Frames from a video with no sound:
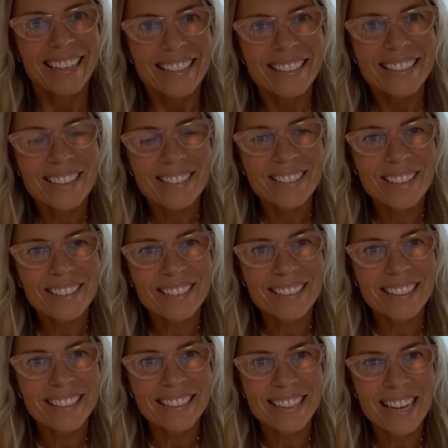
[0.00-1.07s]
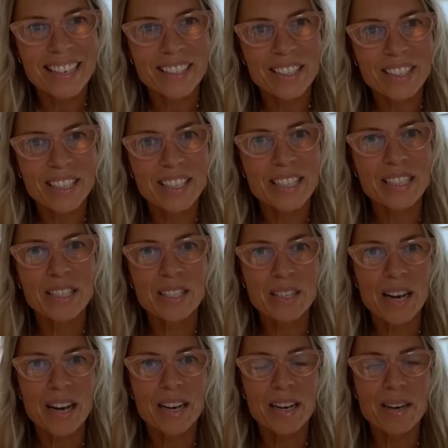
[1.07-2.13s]
So your intentions
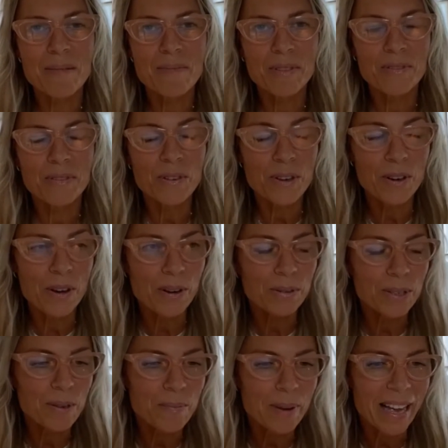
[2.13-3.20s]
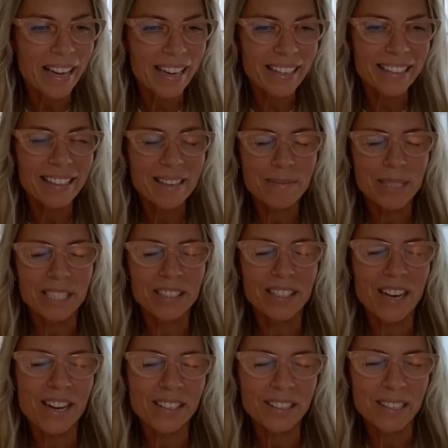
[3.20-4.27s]
before you go to bed, let me just
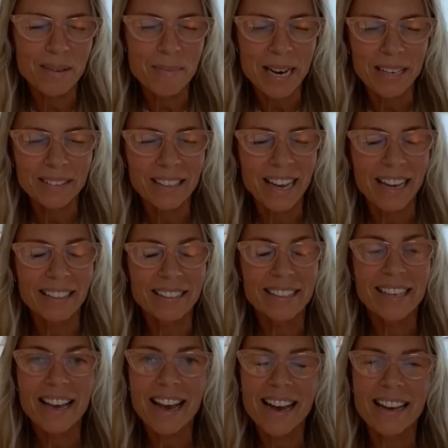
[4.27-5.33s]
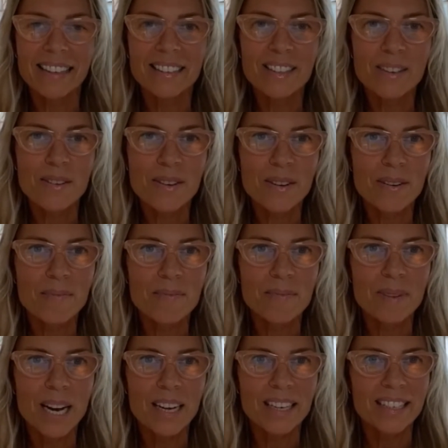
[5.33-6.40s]
ask about that. Yeah, so you
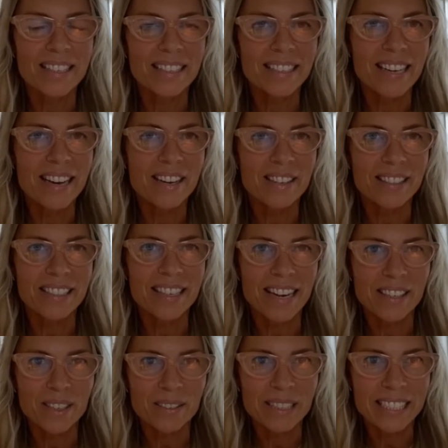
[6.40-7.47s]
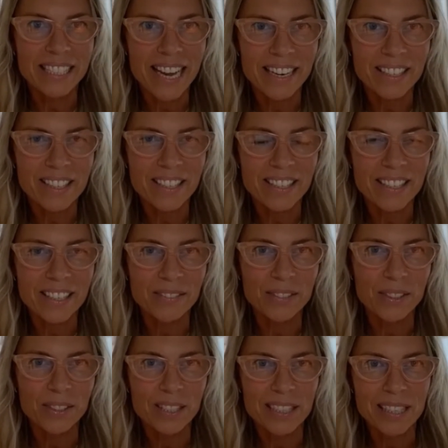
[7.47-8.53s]
can state your intention if
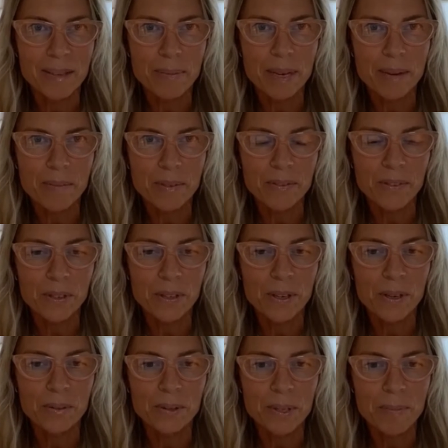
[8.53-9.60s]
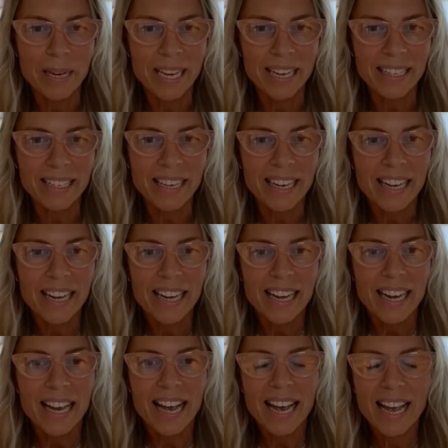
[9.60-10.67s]
you're sleeping before you go to bed.
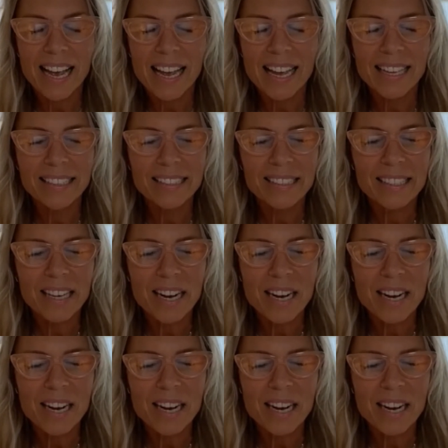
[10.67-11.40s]
And